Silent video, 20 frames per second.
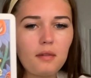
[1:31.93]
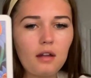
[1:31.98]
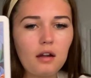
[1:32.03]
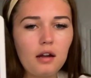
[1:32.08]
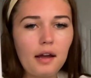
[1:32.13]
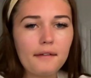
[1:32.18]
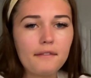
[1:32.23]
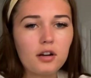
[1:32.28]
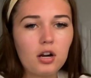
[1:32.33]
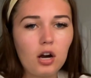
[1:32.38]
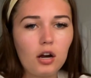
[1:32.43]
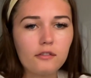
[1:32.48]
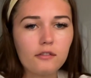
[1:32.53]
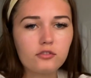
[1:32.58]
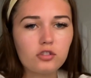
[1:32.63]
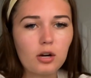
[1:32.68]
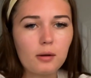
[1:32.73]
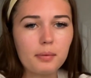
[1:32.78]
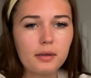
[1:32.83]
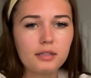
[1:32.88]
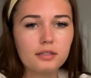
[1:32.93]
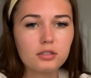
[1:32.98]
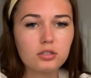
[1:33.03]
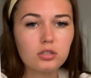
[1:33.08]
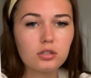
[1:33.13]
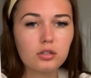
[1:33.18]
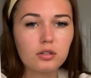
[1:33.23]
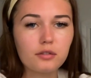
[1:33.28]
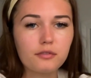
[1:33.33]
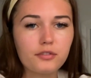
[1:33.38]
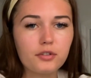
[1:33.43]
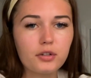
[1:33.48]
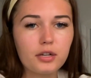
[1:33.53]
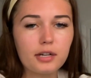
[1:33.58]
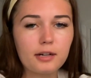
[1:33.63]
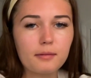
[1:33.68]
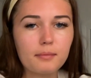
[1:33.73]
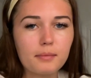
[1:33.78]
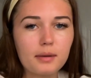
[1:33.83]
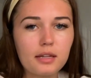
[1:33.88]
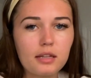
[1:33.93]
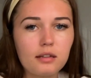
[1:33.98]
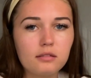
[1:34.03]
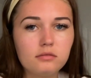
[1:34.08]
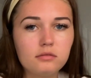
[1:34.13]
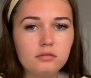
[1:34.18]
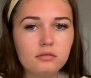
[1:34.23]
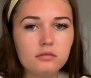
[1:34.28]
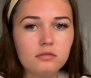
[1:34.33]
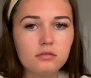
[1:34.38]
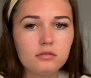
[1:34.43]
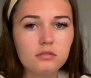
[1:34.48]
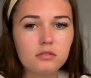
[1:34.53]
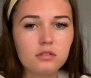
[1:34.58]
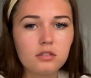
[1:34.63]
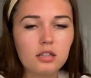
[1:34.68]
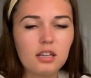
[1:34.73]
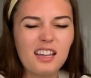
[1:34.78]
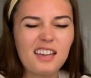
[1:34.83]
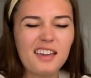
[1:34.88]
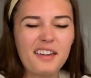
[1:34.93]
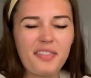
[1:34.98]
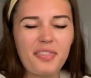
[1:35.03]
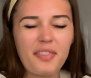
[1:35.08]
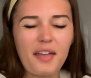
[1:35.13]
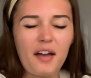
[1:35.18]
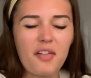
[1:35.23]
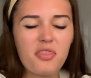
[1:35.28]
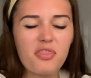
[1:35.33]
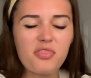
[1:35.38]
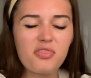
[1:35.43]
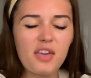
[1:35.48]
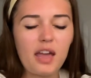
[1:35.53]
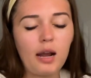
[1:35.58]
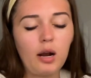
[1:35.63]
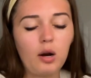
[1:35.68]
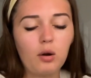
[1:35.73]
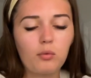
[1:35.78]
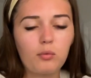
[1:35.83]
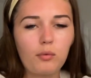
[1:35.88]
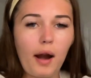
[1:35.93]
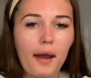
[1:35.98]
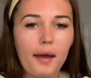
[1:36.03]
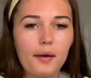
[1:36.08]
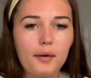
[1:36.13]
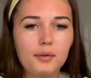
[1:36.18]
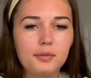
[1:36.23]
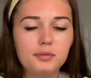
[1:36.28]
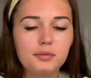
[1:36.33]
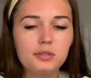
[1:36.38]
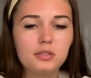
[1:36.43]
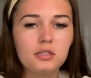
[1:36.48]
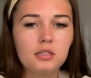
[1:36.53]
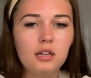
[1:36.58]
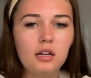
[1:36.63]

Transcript: I have a cough drop in, so if you hear me clanking that thing around,